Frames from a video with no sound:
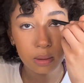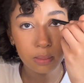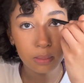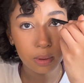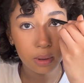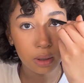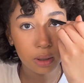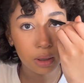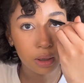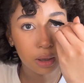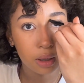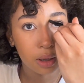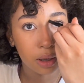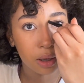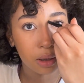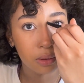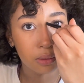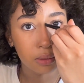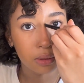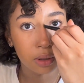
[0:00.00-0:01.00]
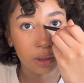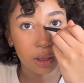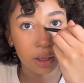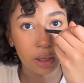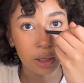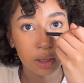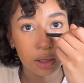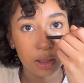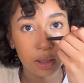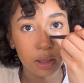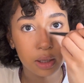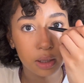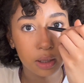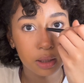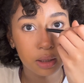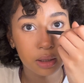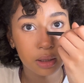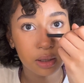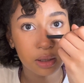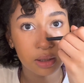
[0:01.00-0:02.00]
But I go like
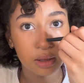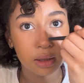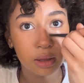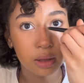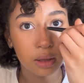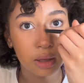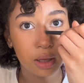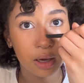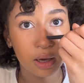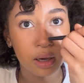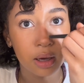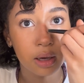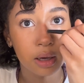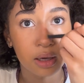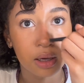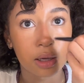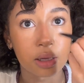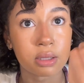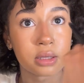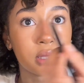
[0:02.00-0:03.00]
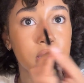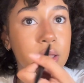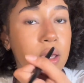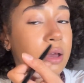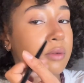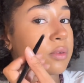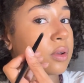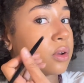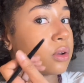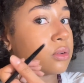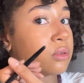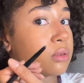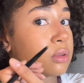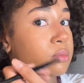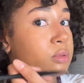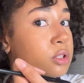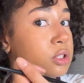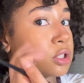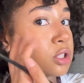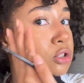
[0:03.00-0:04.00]
in like that, and since I have like a nose
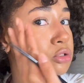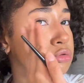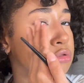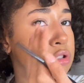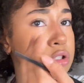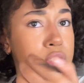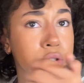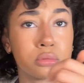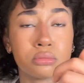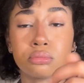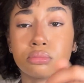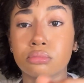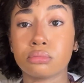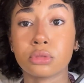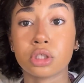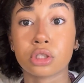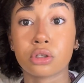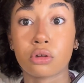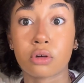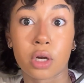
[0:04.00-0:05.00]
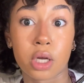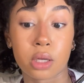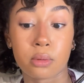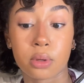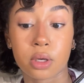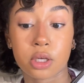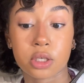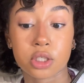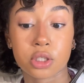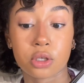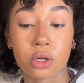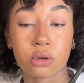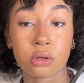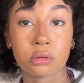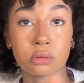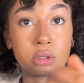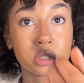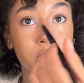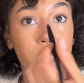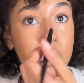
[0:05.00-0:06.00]
bridge, because you can see this girl got the biggest
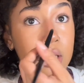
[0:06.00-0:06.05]
nose,